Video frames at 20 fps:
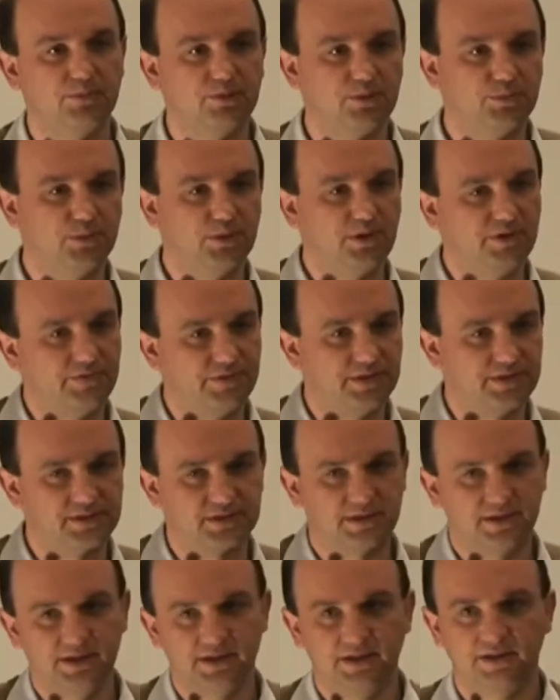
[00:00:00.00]
more and more
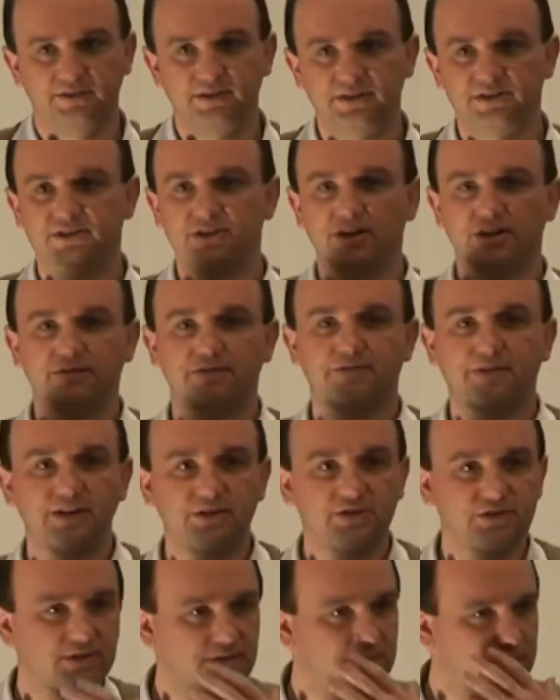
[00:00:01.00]
obvious. This is not a
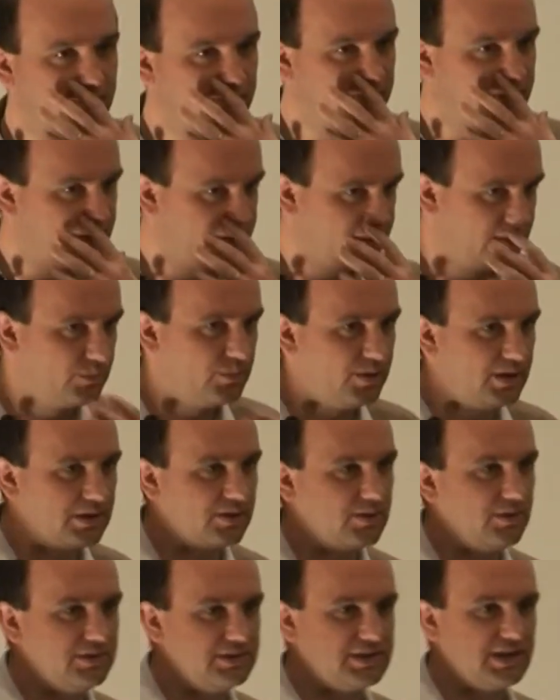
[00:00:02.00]
function, the fact that
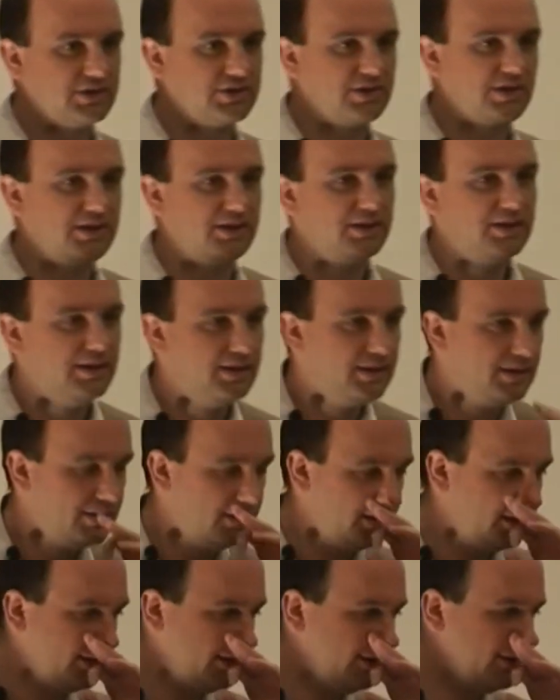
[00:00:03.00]
guaiacol is actually
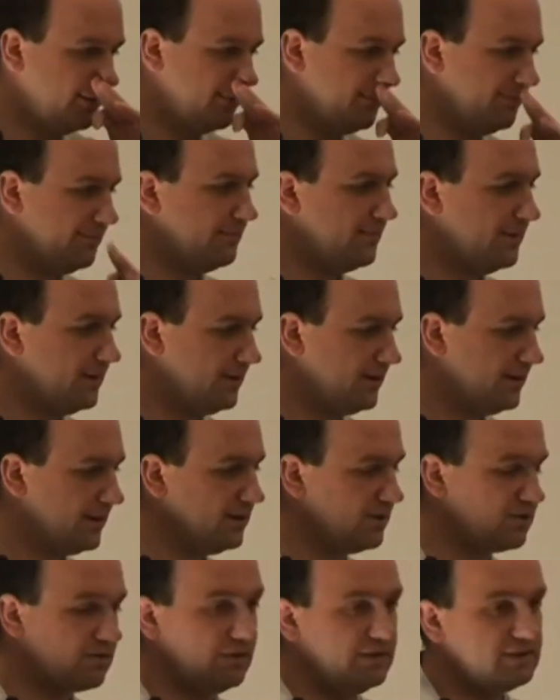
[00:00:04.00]
um, uh,
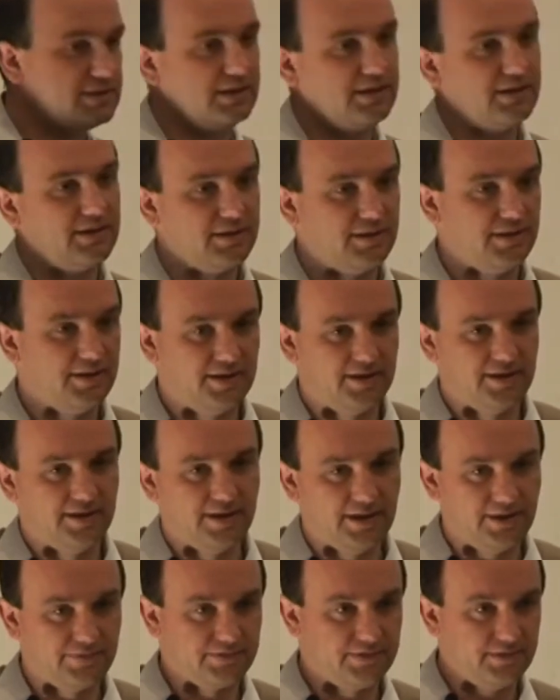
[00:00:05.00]
increasing uh,
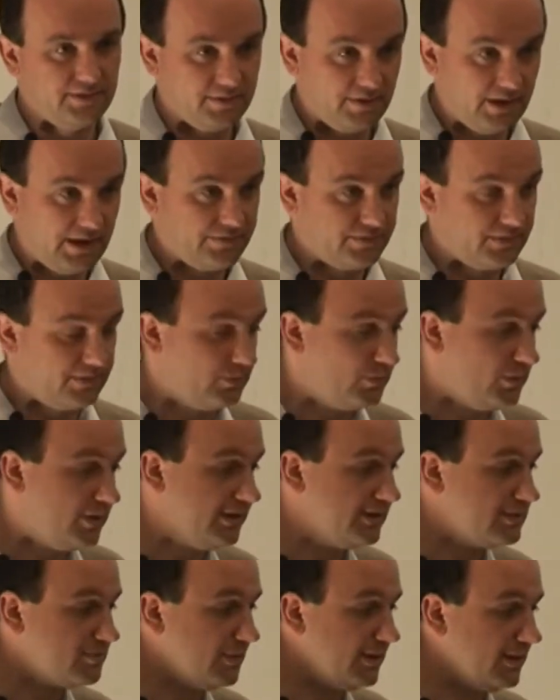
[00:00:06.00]
after, after the
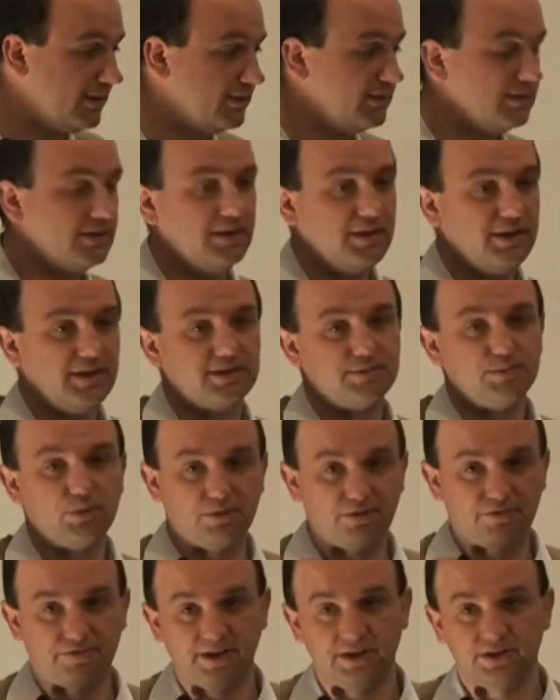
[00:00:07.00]
wine is made. It's
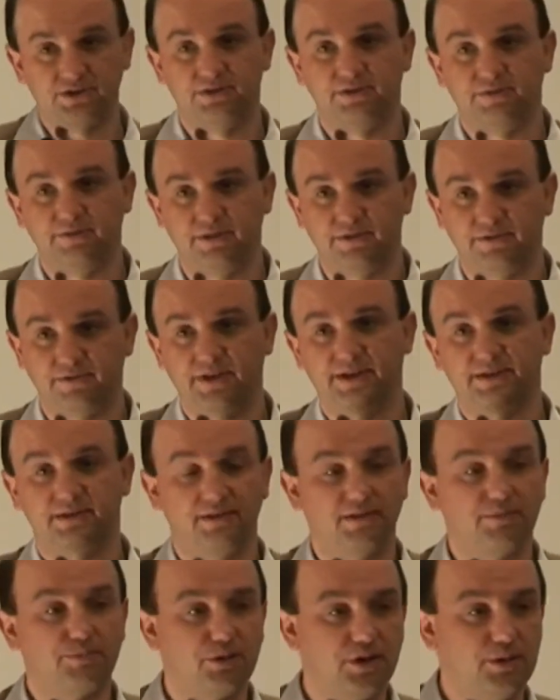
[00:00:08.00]
more a function of the fact
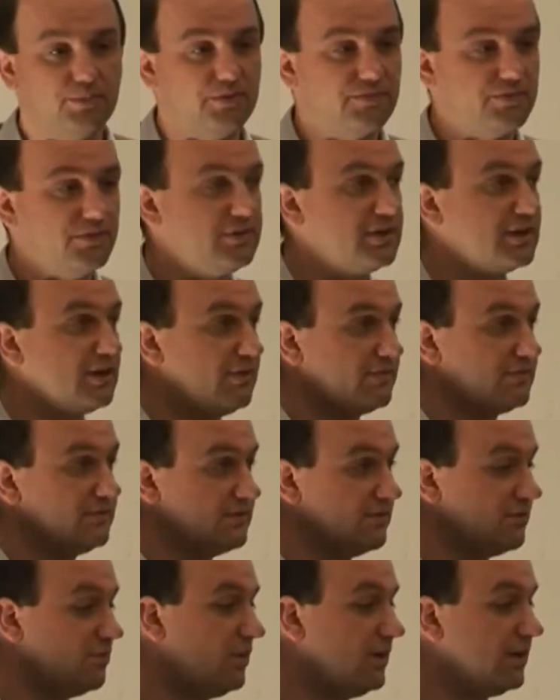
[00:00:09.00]
that the primary fruit characters
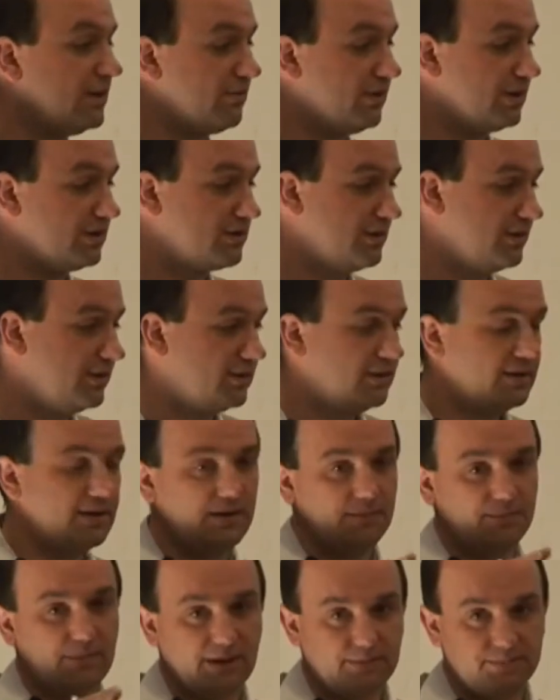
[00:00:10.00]
of the wine are actually
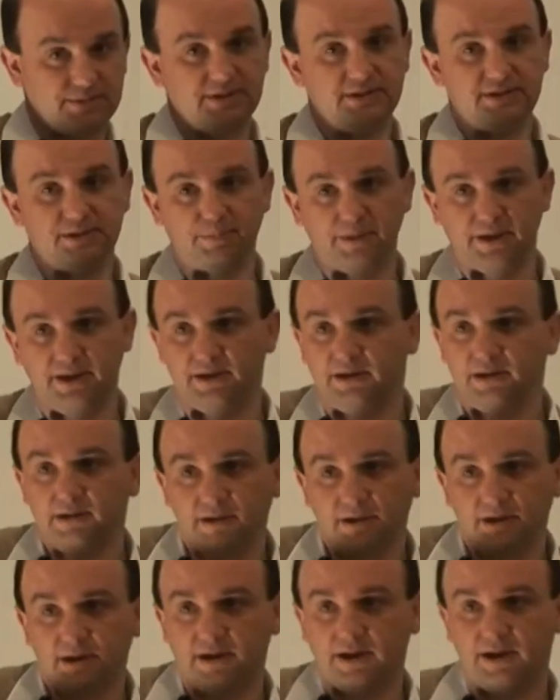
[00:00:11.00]
perhaps
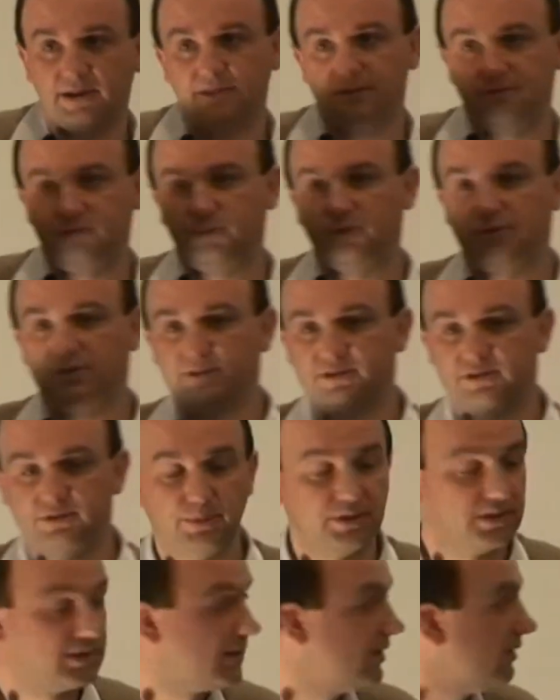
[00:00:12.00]
dissipating and therefore the
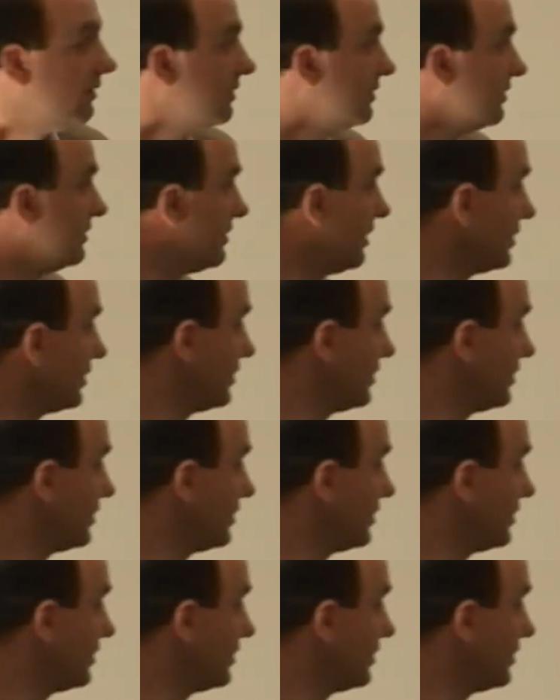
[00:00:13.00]
smoke characters are